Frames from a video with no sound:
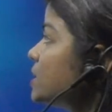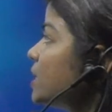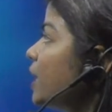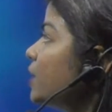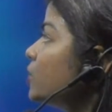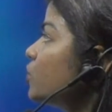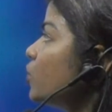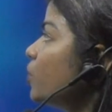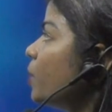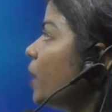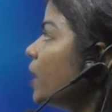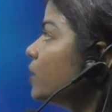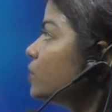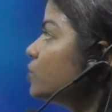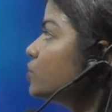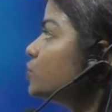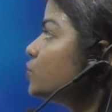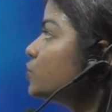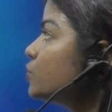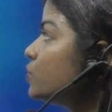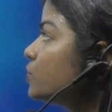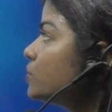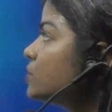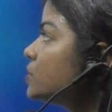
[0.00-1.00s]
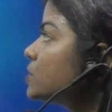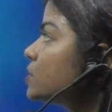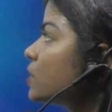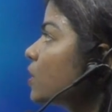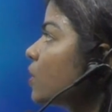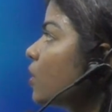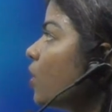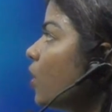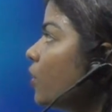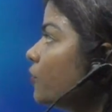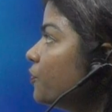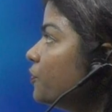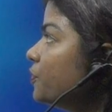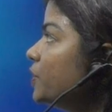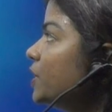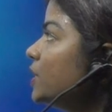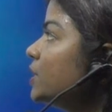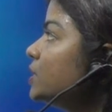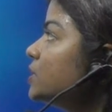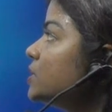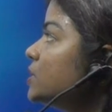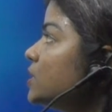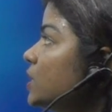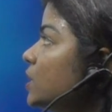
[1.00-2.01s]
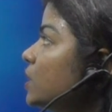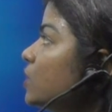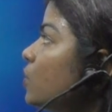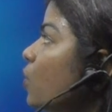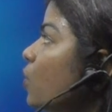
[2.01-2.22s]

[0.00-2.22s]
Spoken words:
like tomato juice, coffee, tea,